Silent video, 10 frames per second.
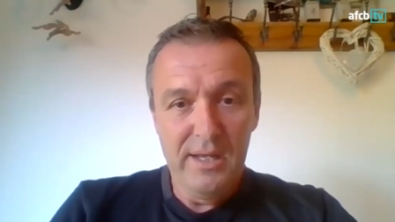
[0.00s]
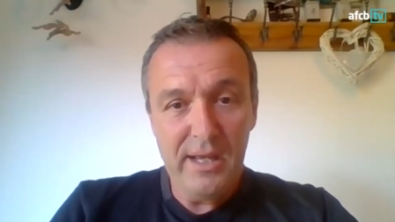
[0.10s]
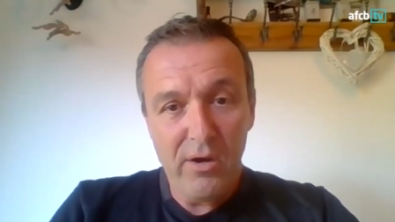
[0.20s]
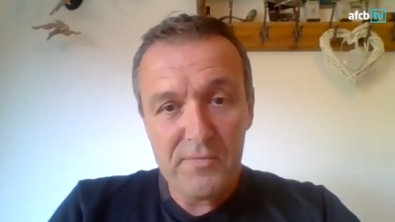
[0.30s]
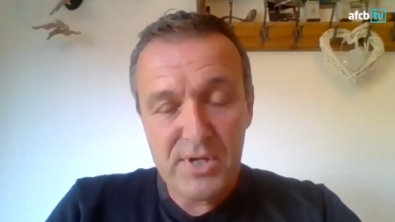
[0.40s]
Yeah,
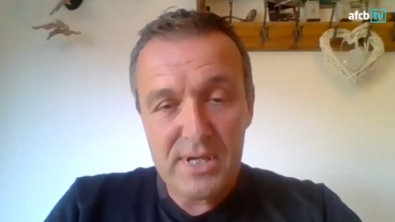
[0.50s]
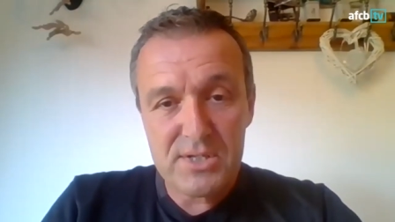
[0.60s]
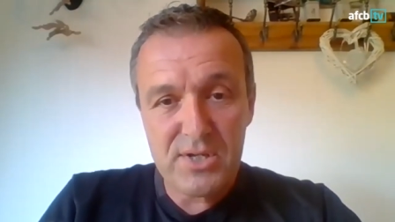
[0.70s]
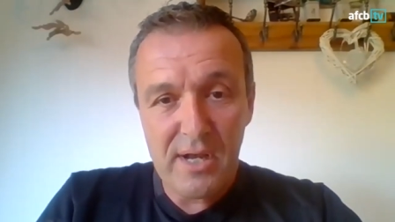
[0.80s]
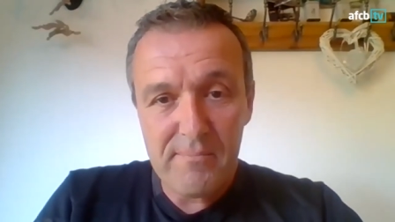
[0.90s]
obviously
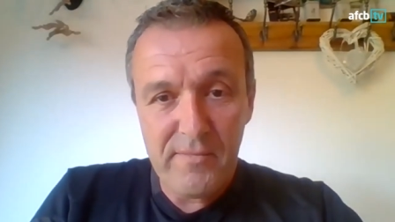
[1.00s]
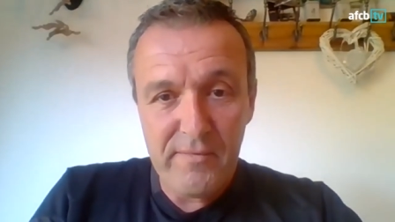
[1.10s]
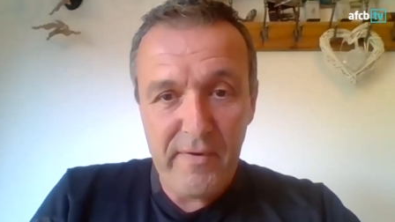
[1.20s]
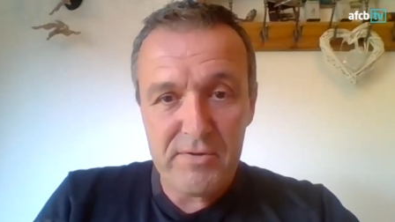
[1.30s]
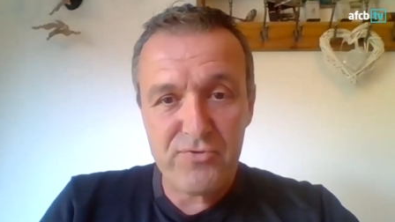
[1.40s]
it's
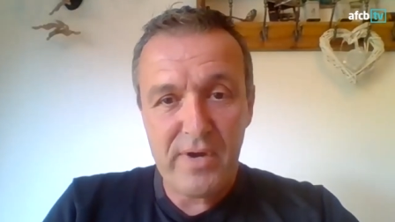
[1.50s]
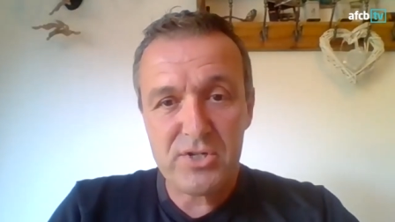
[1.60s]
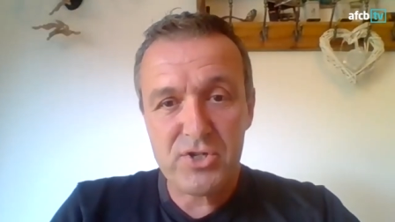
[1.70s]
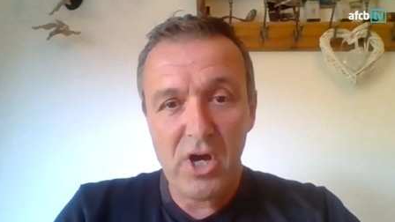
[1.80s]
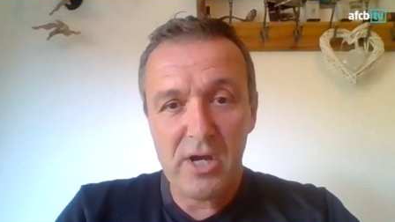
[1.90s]
very
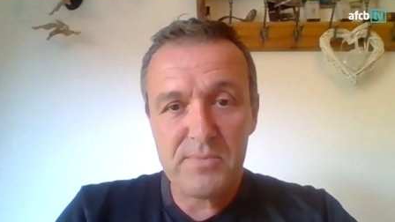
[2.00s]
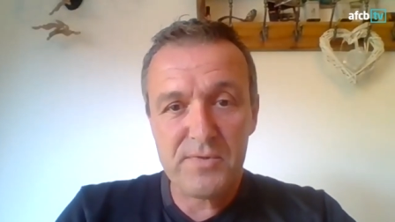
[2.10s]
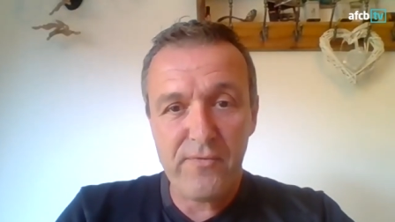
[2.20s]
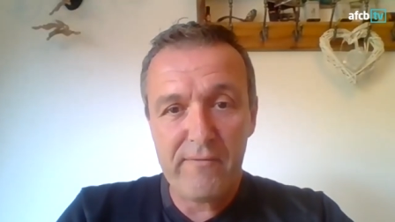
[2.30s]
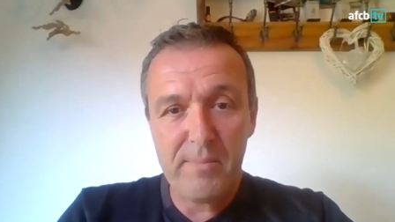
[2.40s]
strange times
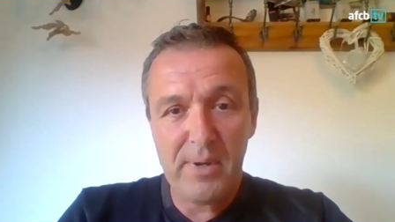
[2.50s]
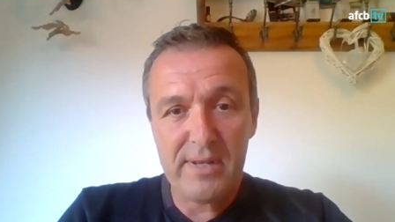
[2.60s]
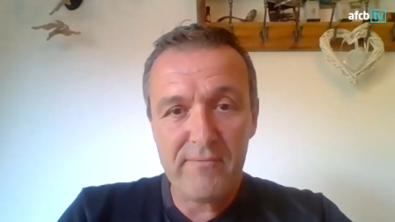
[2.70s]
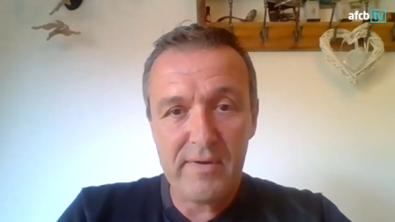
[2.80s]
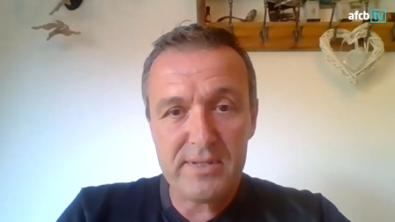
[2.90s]
for everybody
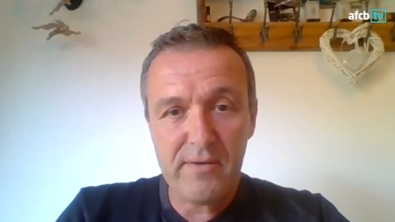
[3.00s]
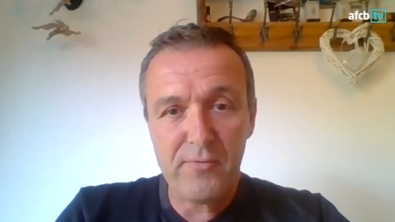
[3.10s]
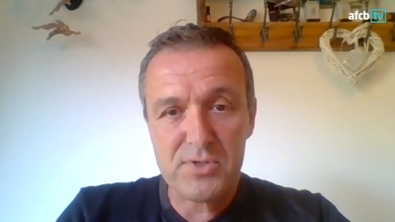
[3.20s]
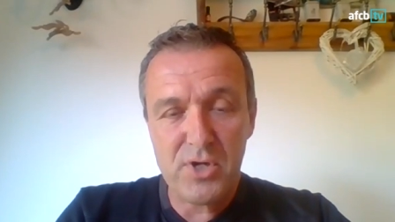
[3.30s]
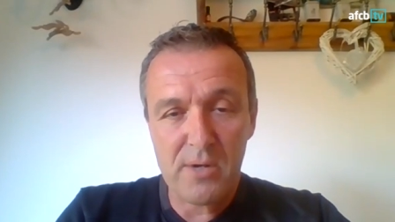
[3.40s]
and very
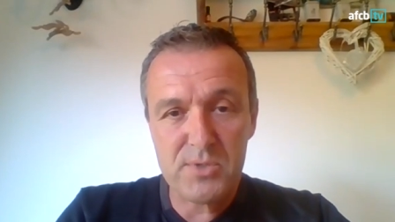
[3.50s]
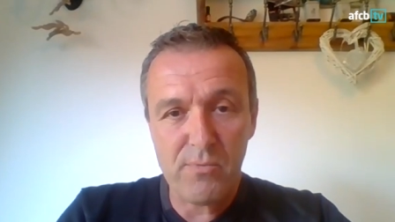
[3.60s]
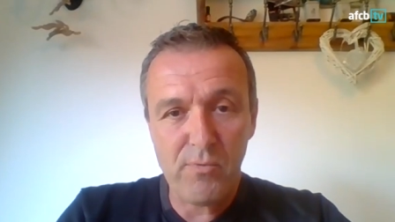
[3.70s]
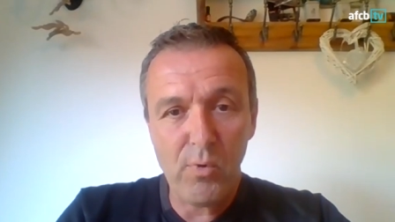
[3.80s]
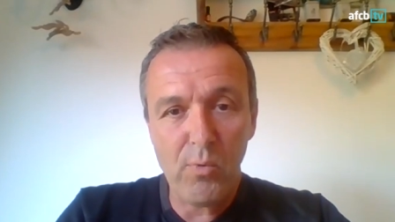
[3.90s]
different times that
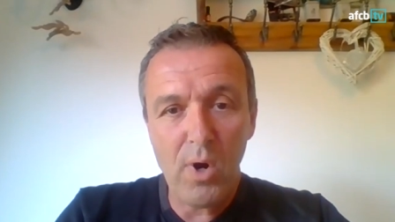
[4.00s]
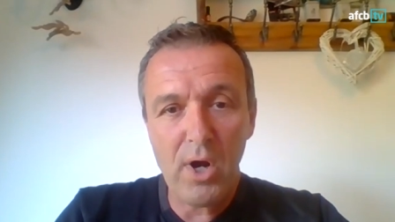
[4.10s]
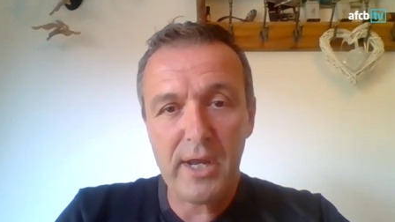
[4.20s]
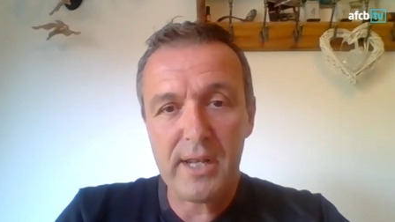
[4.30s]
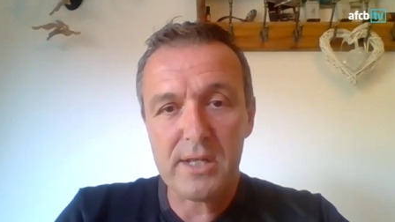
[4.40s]
we're all
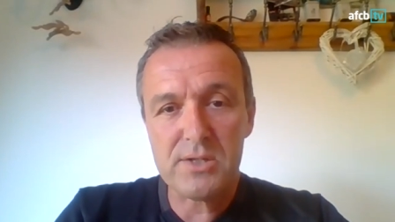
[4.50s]
working in.